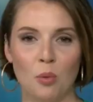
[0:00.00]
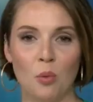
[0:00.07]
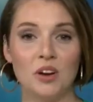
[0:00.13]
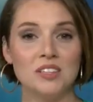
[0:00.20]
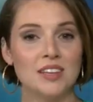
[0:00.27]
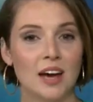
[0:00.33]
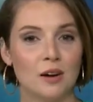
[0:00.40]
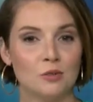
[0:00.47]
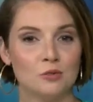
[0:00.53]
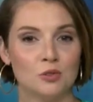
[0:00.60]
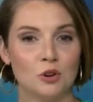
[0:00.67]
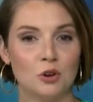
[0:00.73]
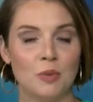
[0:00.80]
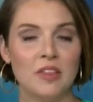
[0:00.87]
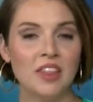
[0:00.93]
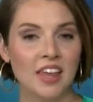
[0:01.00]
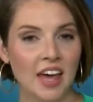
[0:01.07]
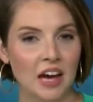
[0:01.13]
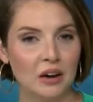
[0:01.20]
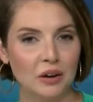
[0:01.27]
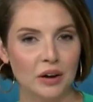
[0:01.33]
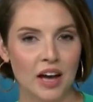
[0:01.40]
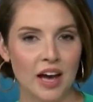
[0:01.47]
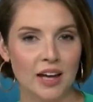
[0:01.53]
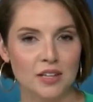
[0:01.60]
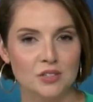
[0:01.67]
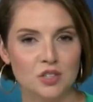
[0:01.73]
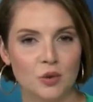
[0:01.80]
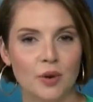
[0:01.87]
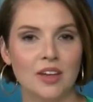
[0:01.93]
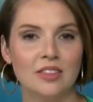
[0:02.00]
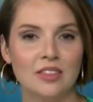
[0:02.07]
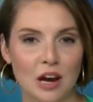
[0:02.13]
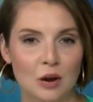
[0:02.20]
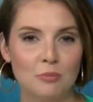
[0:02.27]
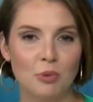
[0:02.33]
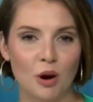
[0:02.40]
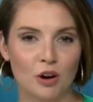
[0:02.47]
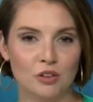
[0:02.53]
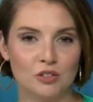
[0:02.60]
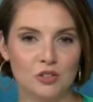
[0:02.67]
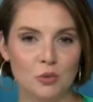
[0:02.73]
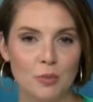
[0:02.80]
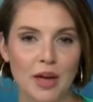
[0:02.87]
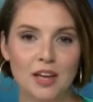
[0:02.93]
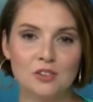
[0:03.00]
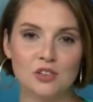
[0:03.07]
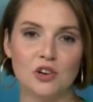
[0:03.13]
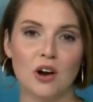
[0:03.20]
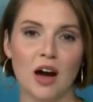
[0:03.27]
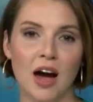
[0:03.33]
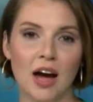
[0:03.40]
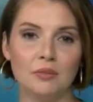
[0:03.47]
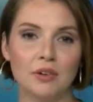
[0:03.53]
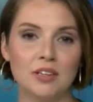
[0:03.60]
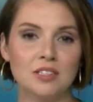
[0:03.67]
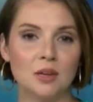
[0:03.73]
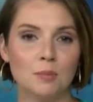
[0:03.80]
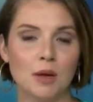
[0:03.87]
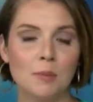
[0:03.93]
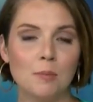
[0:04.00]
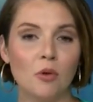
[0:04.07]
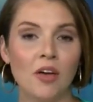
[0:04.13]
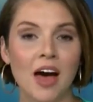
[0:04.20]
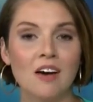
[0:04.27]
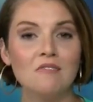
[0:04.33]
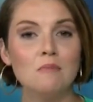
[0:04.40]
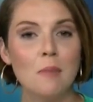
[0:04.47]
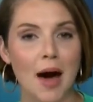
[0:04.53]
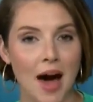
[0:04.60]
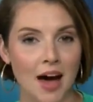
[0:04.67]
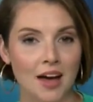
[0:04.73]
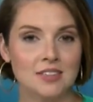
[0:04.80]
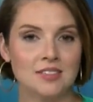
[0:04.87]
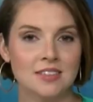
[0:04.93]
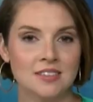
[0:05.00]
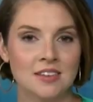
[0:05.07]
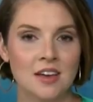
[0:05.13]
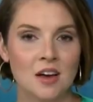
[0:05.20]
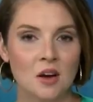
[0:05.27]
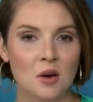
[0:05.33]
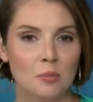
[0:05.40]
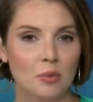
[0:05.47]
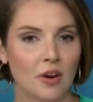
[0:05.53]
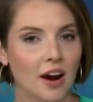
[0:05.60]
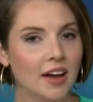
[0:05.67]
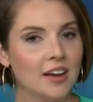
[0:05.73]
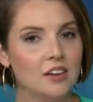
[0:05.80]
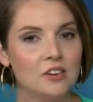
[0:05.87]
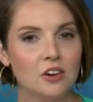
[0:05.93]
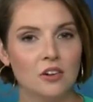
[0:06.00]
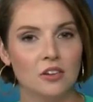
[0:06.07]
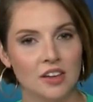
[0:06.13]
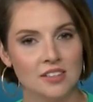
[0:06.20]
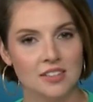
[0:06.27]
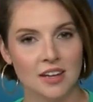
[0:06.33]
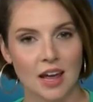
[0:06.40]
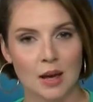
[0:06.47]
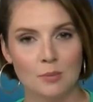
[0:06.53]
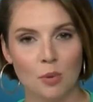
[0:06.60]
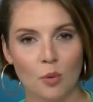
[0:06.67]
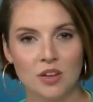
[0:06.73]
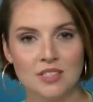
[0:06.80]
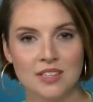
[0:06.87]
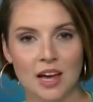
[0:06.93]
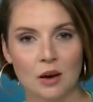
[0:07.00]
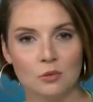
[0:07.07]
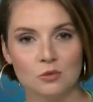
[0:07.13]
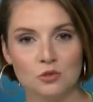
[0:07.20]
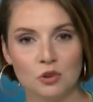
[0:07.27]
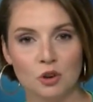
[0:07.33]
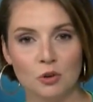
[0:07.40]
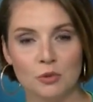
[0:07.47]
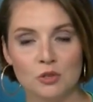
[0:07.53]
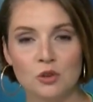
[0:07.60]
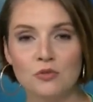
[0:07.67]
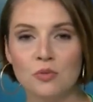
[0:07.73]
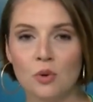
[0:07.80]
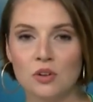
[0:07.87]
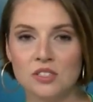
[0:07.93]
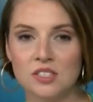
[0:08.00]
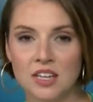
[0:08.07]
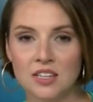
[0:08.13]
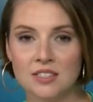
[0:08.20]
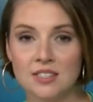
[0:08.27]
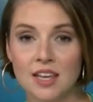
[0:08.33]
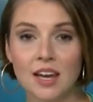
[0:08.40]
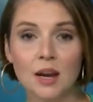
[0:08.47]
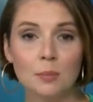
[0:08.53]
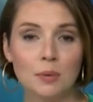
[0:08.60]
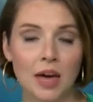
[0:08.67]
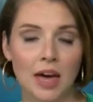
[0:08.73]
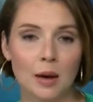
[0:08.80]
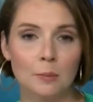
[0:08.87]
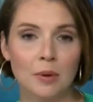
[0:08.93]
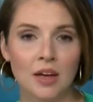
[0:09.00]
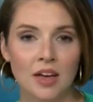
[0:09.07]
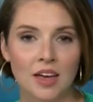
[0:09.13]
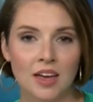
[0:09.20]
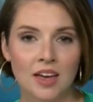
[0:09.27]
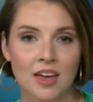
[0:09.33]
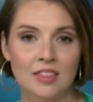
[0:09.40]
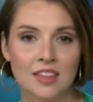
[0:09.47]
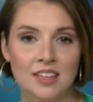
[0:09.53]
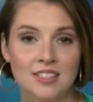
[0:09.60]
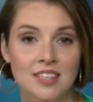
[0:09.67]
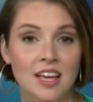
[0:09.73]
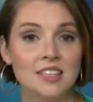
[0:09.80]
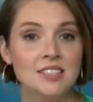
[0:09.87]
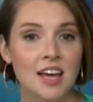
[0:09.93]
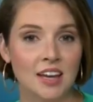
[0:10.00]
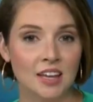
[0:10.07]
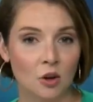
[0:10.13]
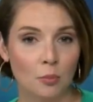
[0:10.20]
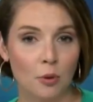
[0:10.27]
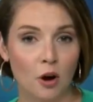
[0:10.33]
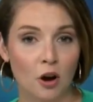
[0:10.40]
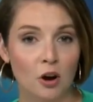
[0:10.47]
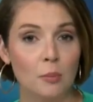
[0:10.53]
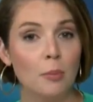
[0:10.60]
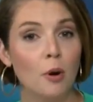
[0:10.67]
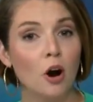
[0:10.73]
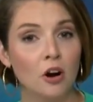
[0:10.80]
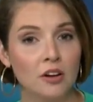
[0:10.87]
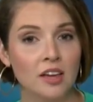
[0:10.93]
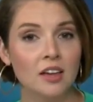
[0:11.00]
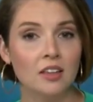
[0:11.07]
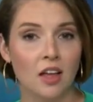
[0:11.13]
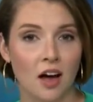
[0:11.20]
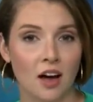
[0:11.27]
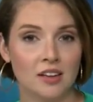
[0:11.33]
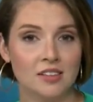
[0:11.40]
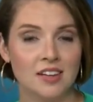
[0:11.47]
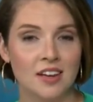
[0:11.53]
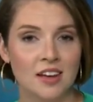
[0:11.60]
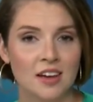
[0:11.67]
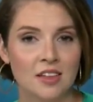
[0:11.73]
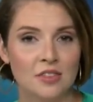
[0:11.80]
Boy Scout troop in the area is doing their part to make sure high-risk people have masks. Bright and early today, Boy Scout Troop 214 set up camp in the Centennial Park parking lot.